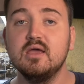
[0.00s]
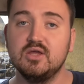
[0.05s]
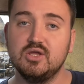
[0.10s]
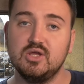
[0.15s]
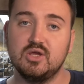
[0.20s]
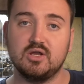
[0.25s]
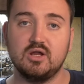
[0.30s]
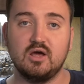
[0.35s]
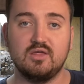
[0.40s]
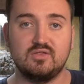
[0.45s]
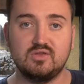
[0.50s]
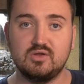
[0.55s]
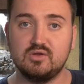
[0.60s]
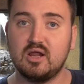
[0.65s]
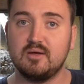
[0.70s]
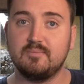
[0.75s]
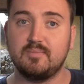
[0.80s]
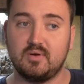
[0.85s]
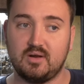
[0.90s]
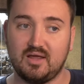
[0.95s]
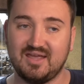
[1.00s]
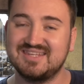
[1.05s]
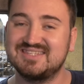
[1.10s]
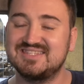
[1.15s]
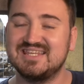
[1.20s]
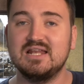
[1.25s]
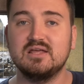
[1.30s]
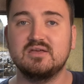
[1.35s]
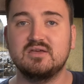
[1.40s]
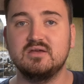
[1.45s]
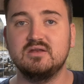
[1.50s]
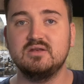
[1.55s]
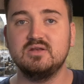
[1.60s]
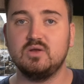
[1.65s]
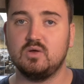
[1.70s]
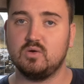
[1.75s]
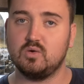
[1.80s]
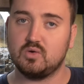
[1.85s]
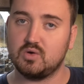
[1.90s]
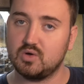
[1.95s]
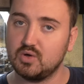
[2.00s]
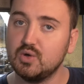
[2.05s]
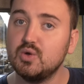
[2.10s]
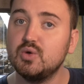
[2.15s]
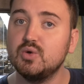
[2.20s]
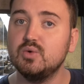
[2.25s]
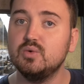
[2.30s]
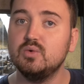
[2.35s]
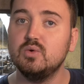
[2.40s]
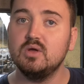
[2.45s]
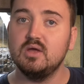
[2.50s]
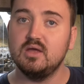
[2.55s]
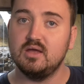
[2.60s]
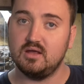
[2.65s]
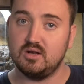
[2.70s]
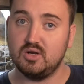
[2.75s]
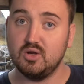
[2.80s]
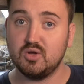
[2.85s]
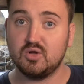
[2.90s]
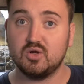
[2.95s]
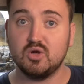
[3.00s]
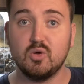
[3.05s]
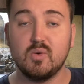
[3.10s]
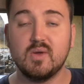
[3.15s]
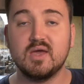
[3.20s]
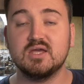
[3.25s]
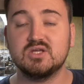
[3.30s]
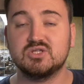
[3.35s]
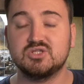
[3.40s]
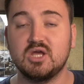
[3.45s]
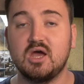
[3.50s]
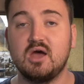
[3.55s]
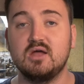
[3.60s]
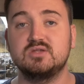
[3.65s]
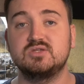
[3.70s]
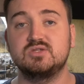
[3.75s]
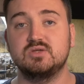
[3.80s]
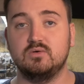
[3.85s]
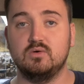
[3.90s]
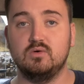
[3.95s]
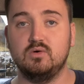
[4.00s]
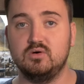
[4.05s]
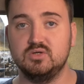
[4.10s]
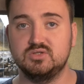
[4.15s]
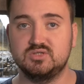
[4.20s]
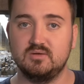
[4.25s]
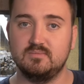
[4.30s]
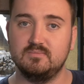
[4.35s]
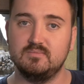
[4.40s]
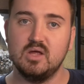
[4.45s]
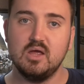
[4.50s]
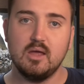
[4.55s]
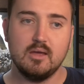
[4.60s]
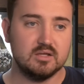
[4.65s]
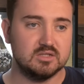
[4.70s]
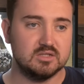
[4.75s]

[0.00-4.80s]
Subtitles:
You can either do that by like silicone or glue, gluing it shut, or some